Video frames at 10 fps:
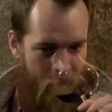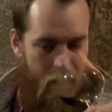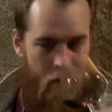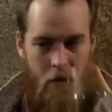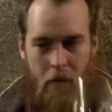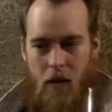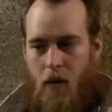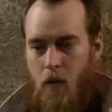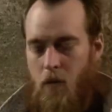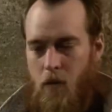It's going to be
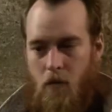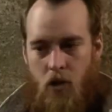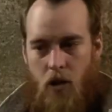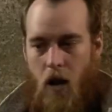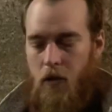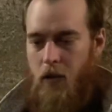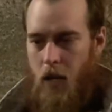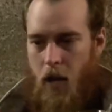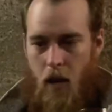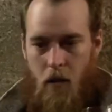those
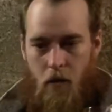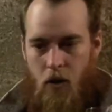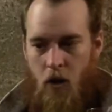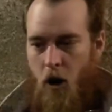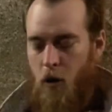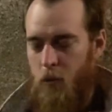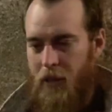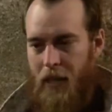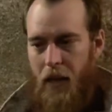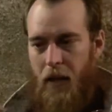chocolatey,
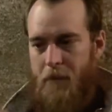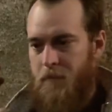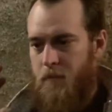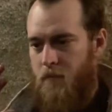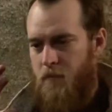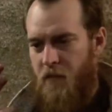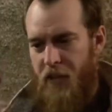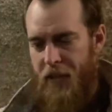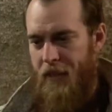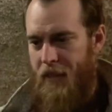caramely,
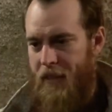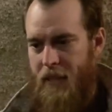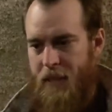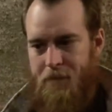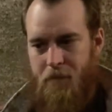vanilla,